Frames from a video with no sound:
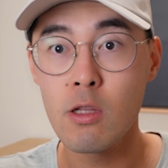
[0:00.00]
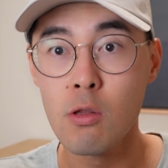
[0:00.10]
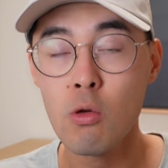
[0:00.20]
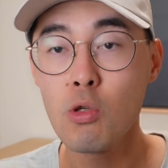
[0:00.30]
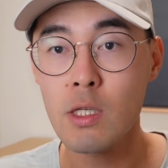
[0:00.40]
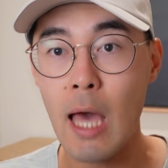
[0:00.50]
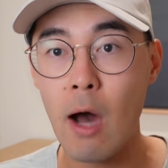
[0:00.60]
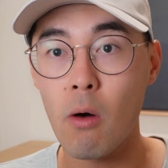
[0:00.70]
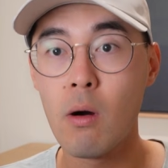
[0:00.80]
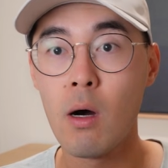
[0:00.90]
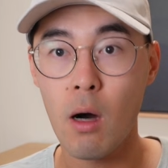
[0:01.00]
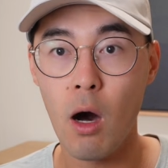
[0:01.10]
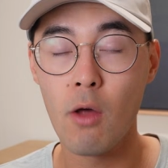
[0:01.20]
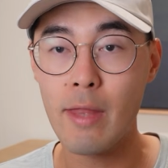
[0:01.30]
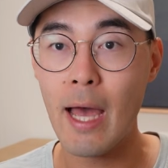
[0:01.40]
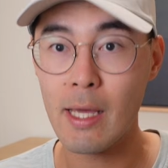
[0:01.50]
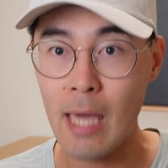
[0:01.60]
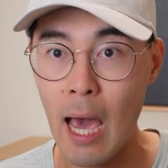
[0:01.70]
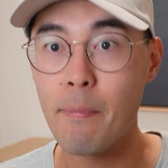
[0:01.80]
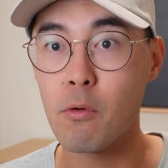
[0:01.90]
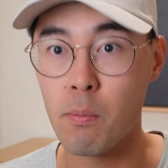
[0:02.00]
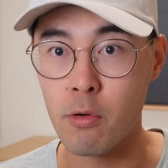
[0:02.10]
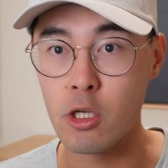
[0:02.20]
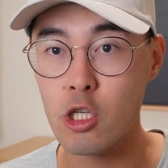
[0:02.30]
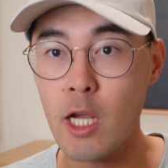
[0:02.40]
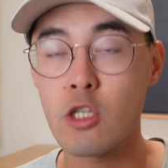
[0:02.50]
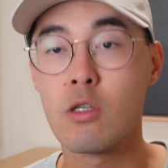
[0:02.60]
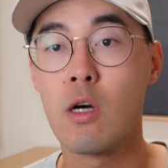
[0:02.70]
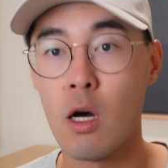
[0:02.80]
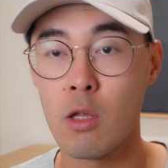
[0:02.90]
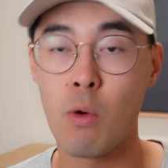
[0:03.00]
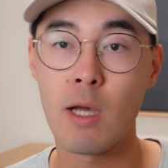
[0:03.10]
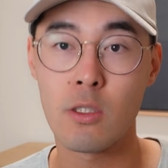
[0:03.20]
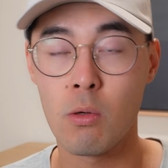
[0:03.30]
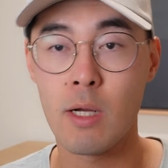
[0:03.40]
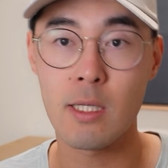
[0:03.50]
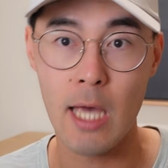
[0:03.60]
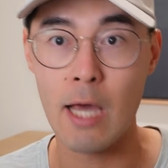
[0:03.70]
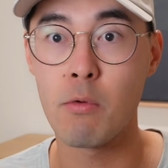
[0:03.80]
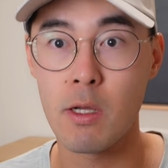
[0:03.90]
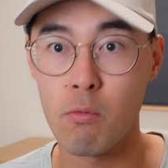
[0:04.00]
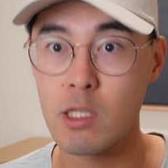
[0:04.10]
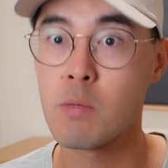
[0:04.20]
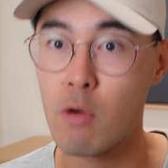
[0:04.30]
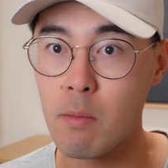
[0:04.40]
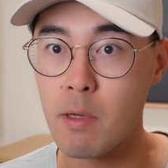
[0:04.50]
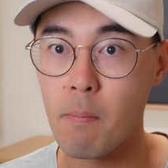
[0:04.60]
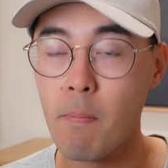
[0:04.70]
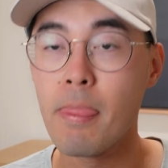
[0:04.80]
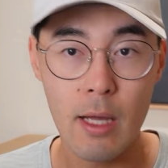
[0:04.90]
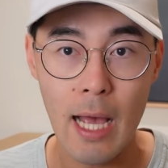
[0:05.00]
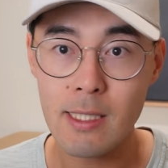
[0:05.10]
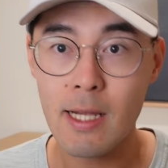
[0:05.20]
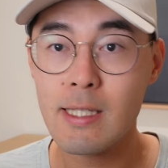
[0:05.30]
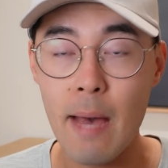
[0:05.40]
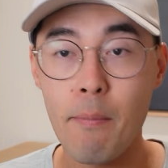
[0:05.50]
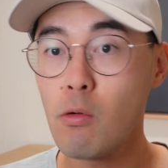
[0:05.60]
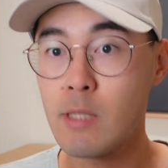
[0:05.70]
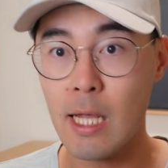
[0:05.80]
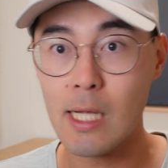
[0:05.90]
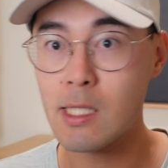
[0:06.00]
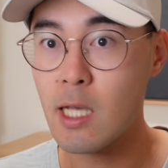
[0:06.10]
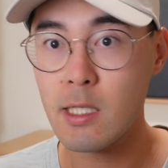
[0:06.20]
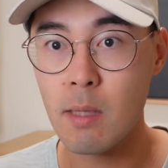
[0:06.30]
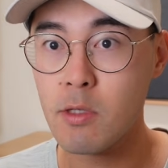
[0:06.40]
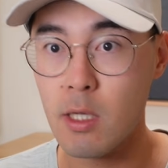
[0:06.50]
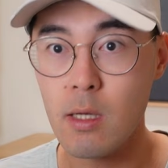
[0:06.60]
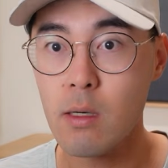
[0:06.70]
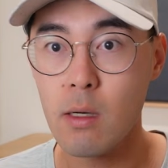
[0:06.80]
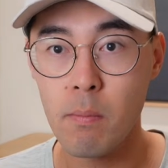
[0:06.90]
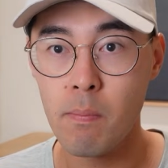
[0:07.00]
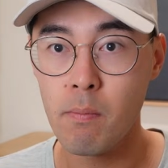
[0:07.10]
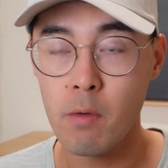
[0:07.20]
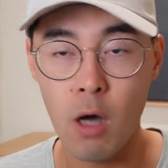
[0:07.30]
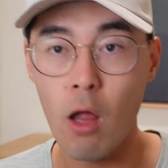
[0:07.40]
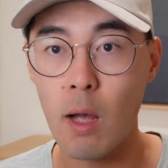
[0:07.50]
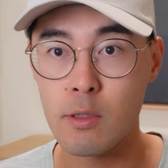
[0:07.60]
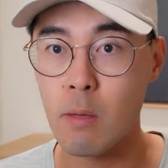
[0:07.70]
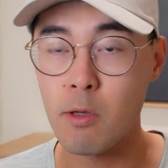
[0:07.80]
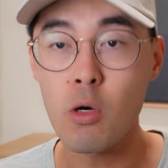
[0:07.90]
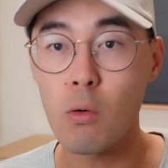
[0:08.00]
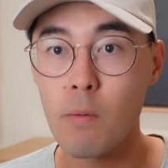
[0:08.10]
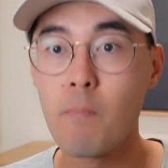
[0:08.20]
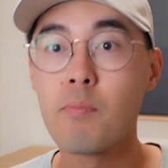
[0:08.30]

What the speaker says: losing out on that capital appreciation, otherwise known as equity risk premium. As an example, take that TSMC call option that we sold.